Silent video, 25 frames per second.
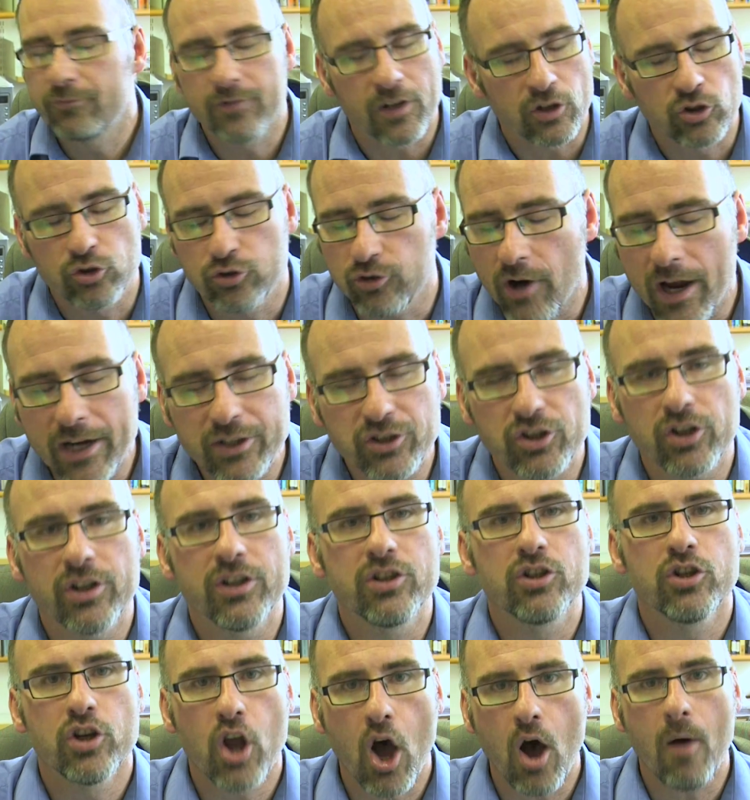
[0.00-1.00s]
Attraction
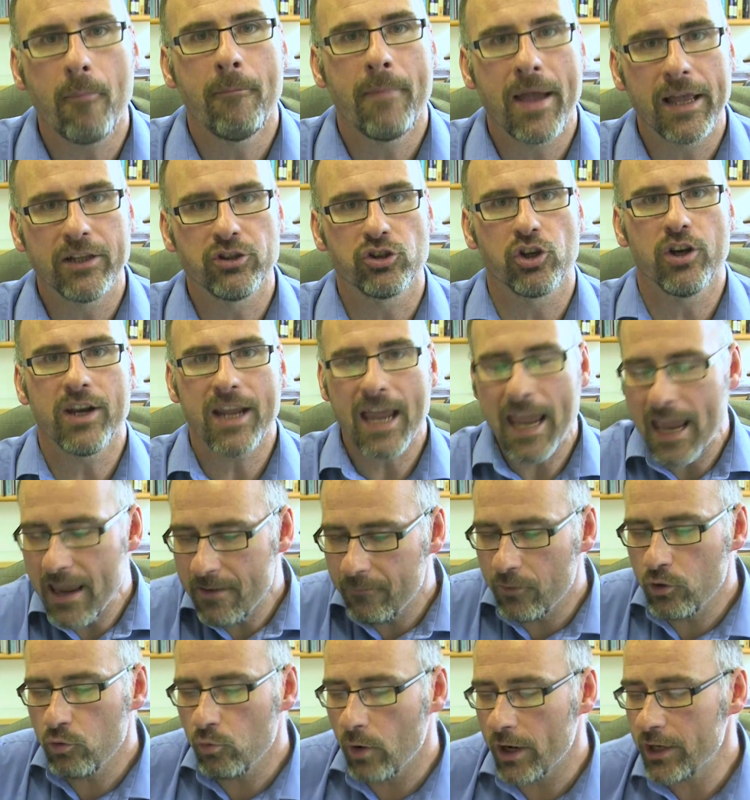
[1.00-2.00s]
is not mentioned,
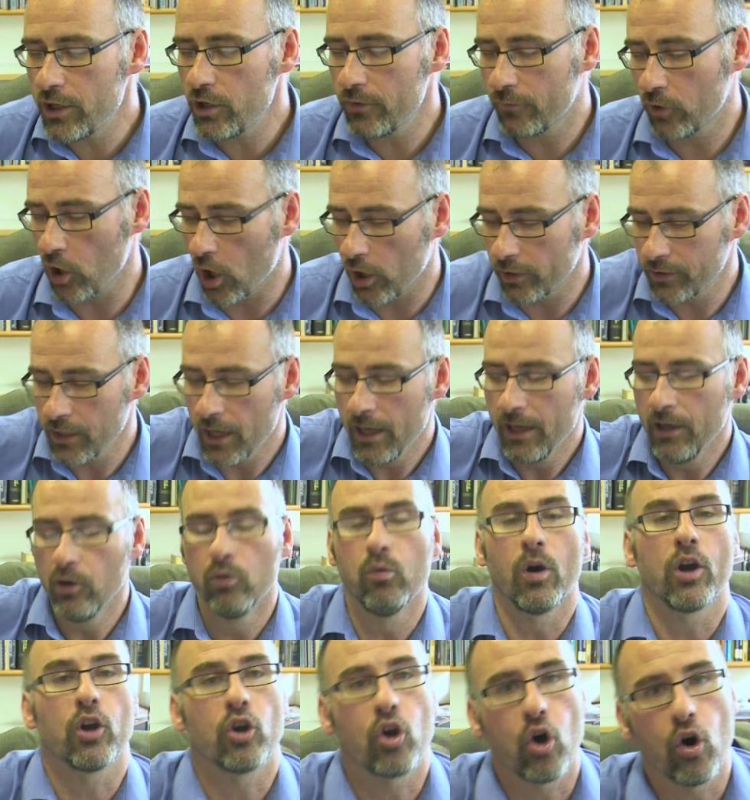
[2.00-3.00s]
even when you've got
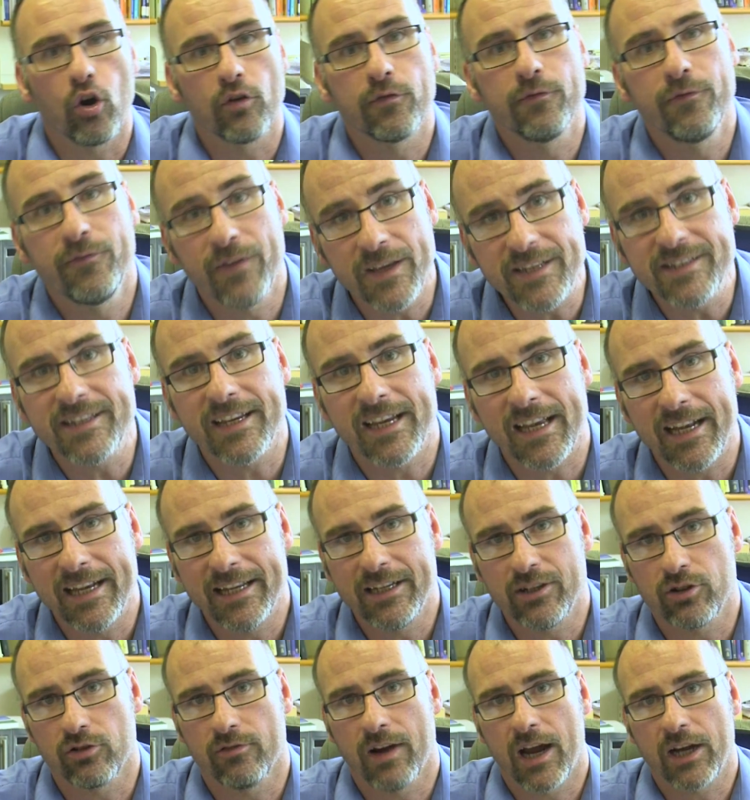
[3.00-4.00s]
what are called physical
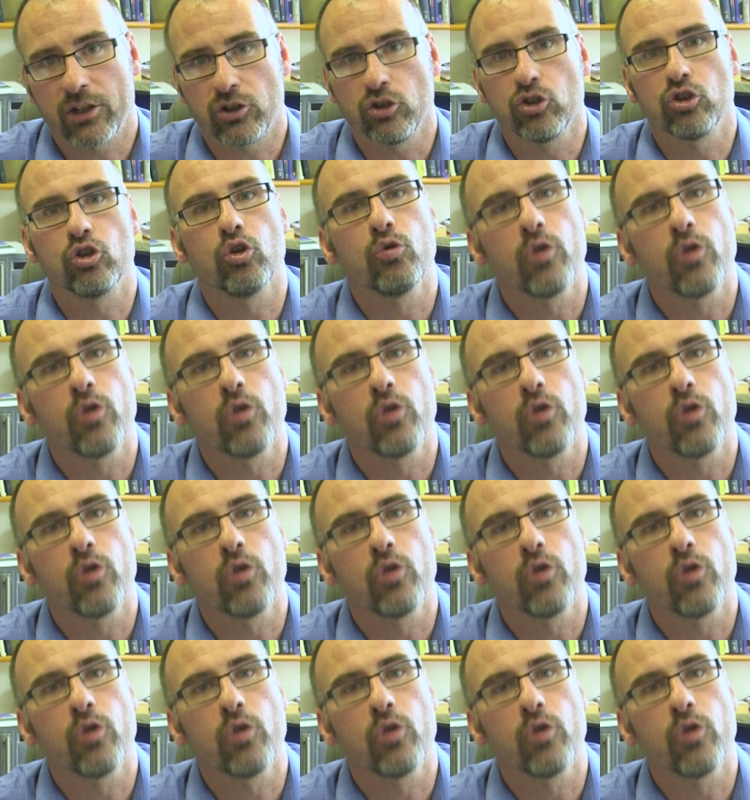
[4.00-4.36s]
interactions,